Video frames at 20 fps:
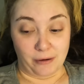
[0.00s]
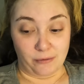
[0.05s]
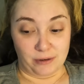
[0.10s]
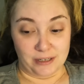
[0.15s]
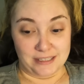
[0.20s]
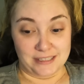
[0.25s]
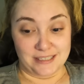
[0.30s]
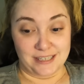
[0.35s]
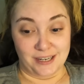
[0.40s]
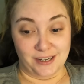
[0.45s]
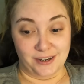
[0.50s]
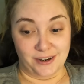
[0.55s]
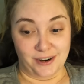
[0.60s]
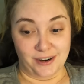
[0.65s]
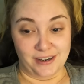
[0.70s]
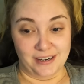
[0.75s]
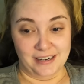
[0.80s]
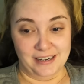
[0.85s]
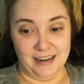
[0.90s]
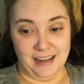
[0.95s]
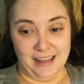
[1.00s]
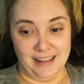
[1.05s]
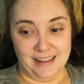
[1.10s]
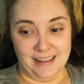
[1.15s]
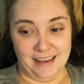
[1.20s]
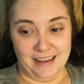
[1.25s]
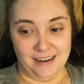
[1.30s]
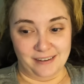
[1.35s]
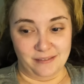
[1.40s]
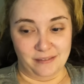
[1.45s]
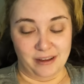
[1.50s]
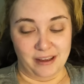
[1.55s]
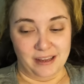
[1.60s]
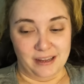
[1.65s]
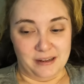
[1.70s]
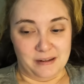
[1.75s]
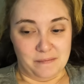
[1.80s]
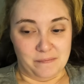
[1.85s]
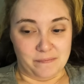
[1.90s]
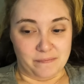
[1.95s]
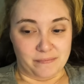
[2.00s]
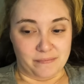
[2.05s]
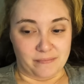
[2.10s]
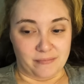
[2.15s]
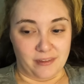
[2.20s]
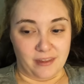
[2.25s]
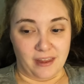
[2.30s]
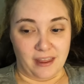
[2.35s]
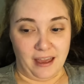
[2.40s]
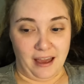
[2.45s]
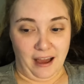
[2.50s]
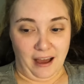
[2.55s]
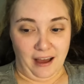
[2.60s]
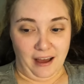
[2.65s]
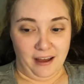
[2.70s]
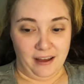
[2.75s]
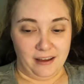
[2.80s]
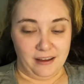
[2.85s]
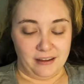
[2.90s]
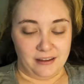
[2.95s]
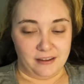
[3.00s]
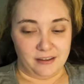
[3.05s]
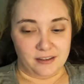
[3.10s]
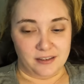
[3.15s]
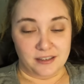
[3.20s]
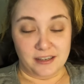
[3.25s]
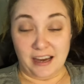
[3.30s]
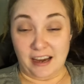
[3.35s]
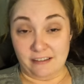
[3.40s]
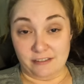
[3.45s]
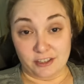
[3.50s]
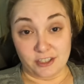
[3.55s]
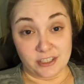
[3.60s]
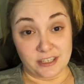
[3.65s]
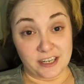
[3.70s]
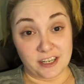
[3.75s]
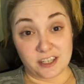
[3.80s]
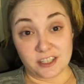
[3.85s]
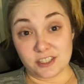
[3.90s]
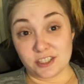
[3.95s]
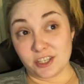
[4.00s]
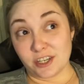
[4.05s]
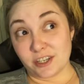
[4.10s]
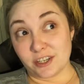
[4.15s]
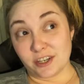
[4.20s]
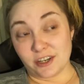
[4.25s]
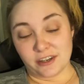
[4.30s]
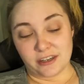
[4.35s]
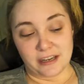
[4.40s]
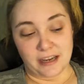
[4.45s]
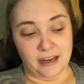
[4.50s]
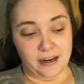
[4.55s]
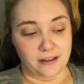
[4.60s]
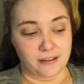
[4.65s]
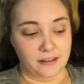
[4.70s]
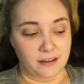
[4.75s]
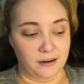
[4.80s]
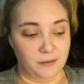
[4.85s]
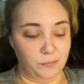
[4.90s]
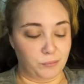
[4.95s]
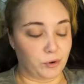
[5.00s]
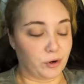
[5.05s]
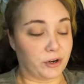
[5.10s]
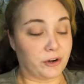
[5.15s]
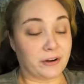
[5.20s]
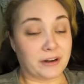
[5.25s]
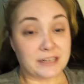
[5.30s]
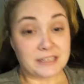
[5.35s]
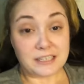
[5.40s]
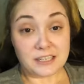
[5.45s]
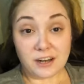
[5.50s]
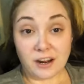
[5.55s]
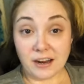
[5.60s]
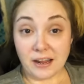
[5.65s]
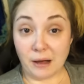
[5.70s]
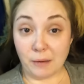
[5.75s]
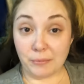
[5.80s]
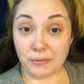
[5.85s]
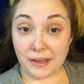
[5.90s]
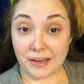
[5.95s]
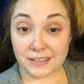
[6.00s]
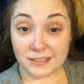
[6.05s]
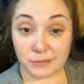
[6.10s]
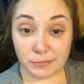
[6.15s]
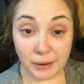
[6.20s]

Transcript: wrist didn't hurt, and then uh, after dinner it started hurt again, and then embroidering did not help things.